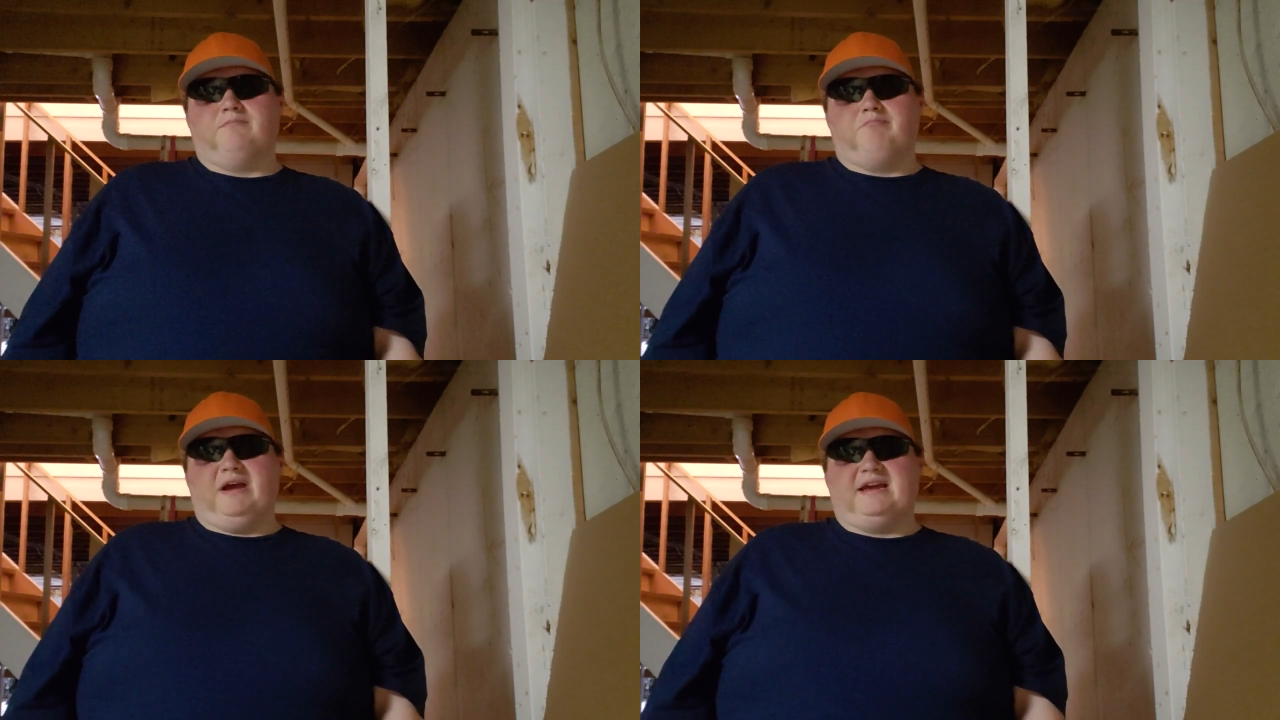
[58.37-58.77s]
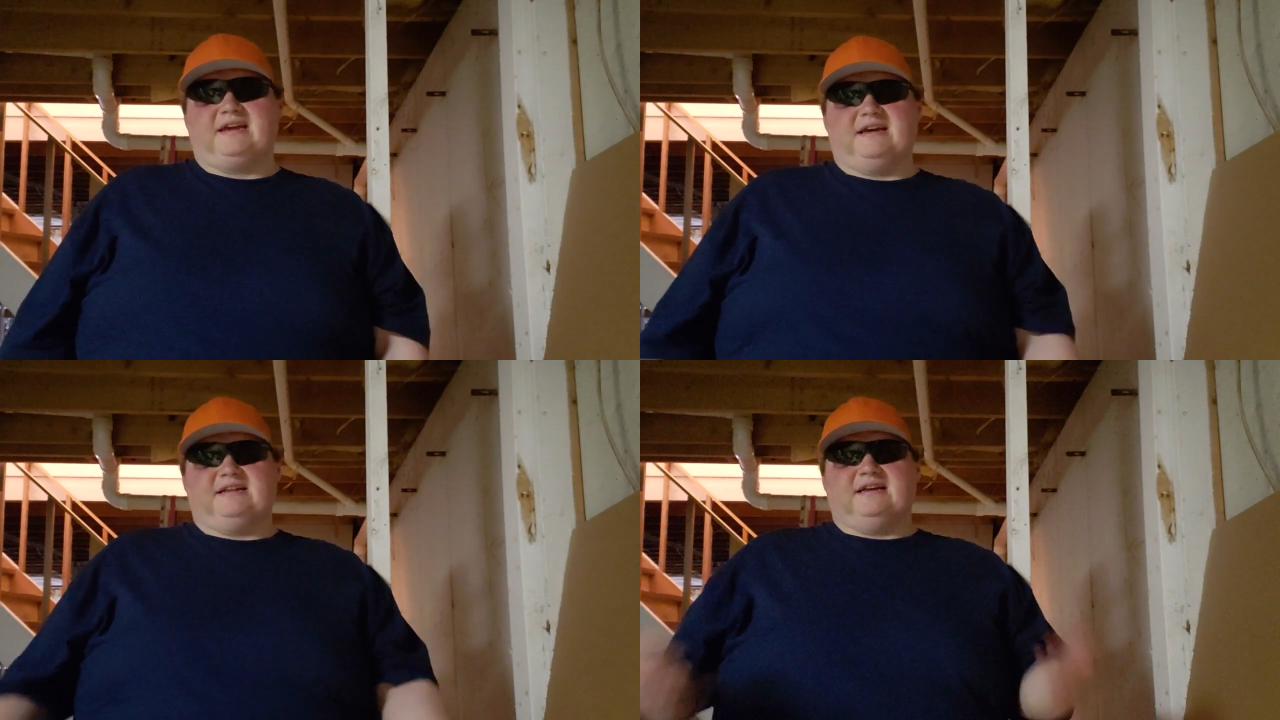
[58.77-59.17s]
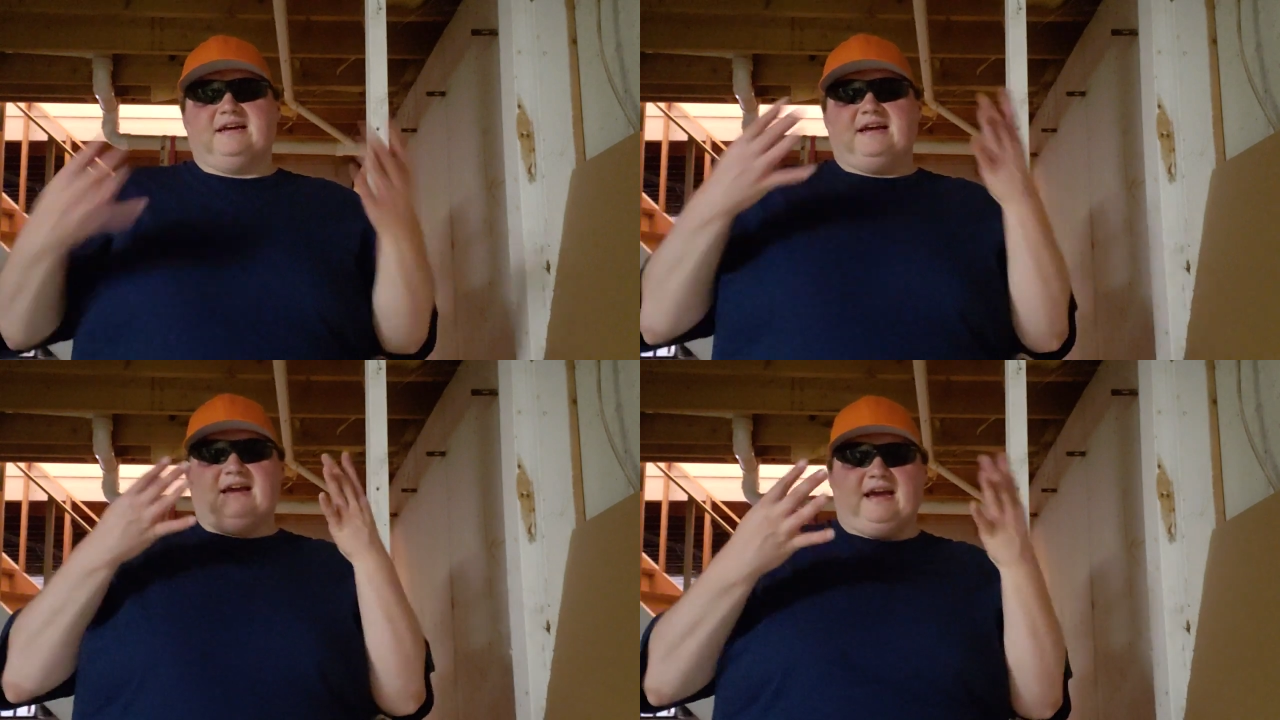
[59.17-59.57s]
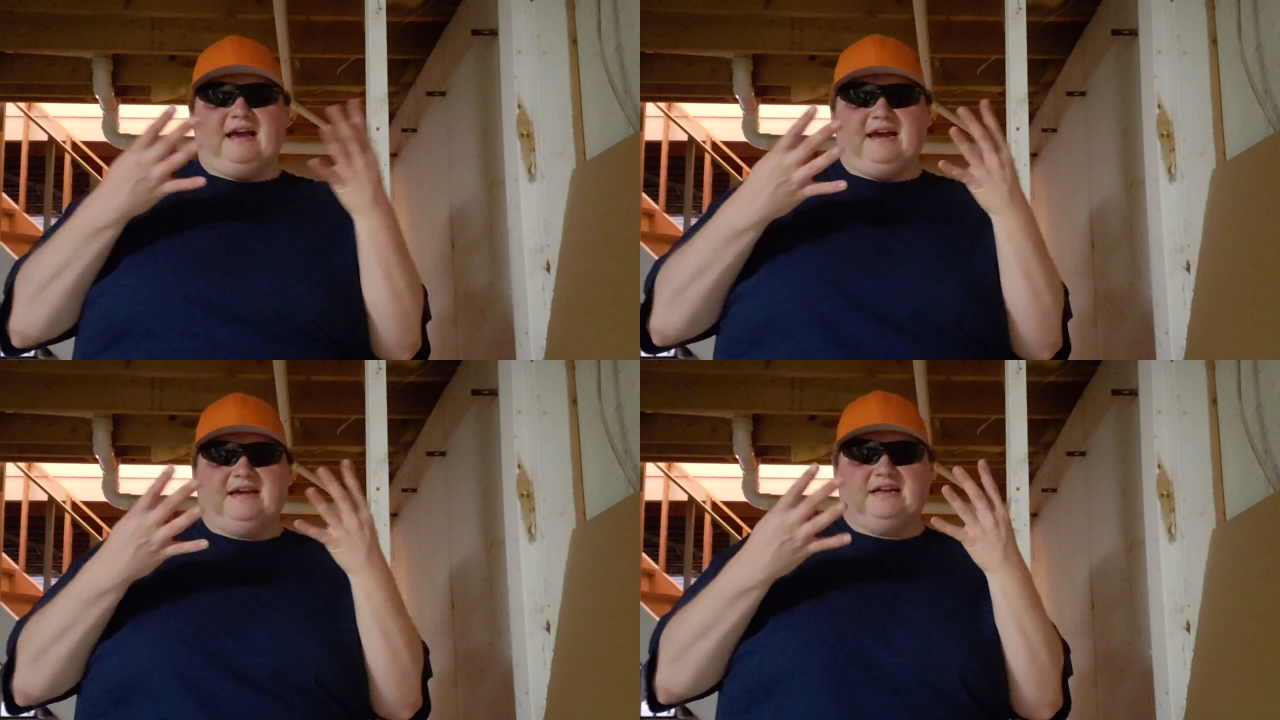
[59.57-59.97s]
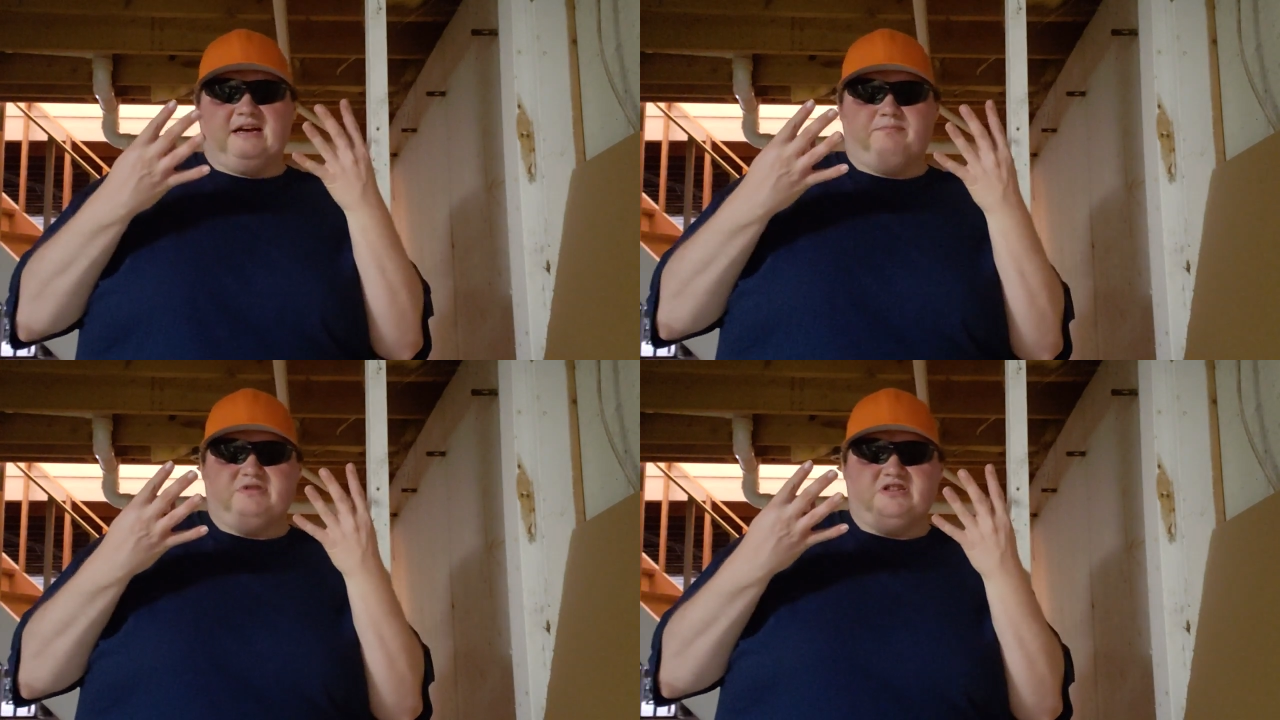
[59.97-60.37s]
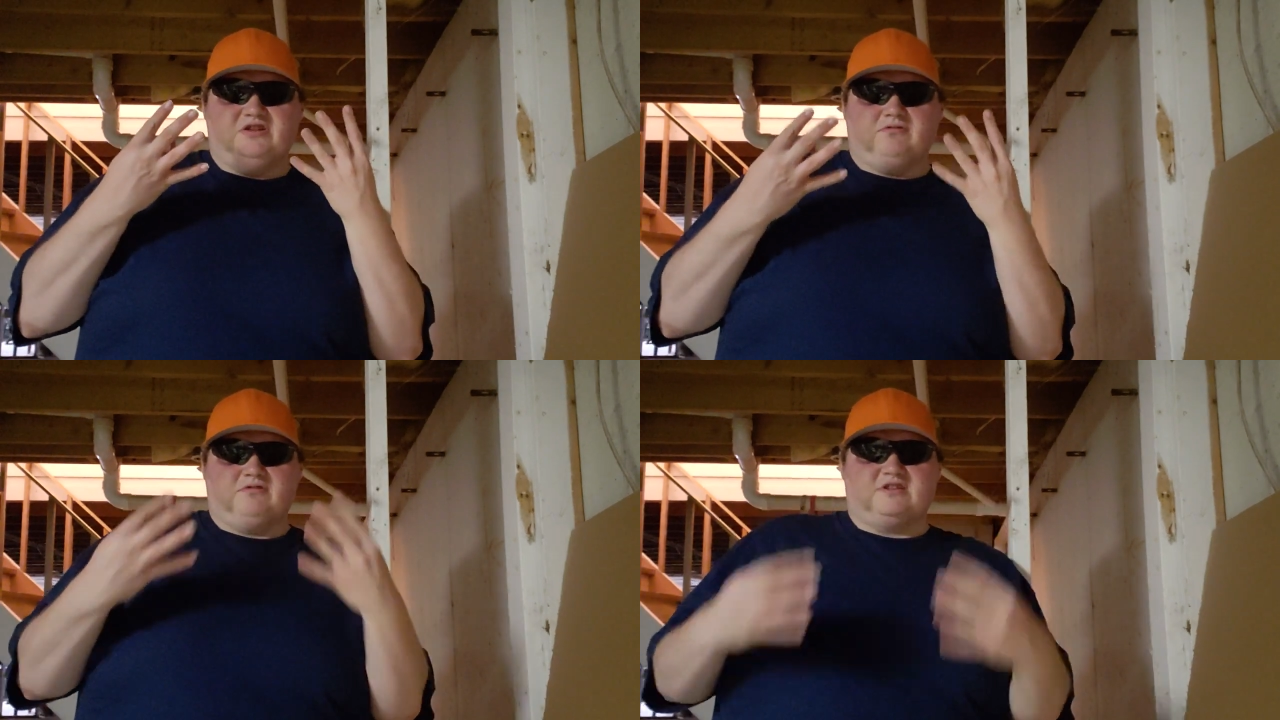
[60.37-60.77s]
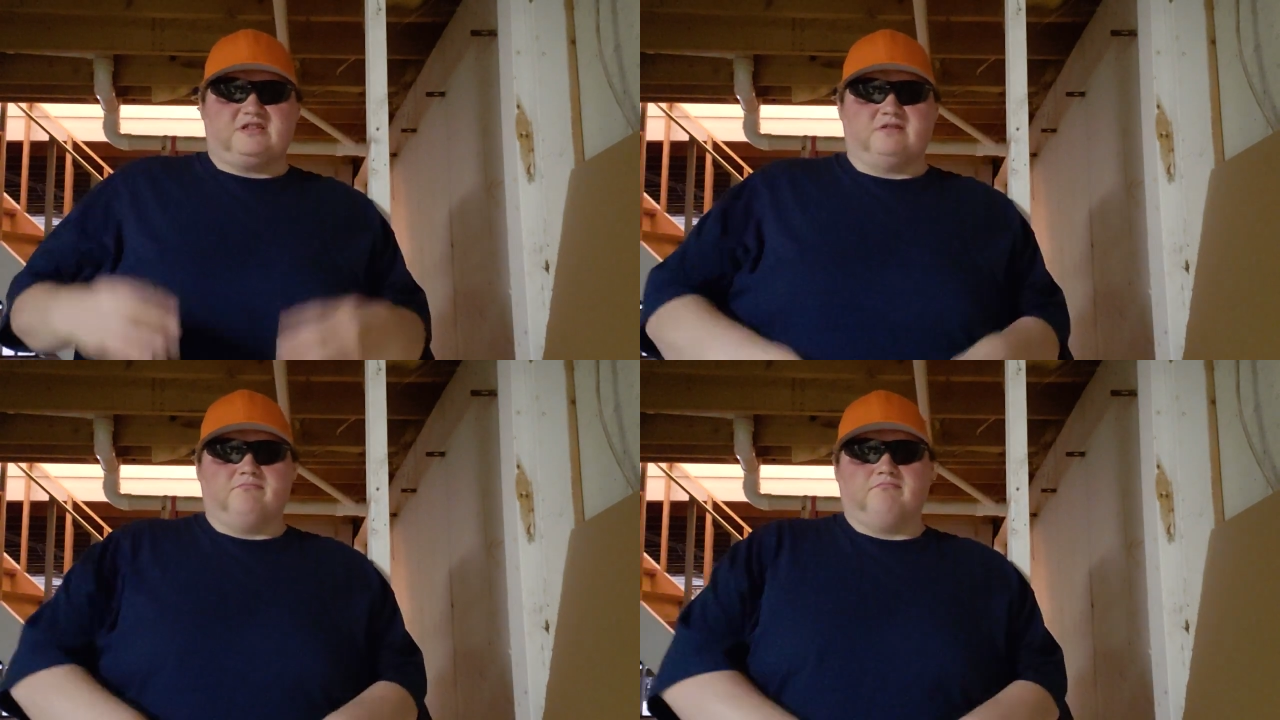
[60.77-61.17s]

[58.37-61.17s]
make it 8 episodes.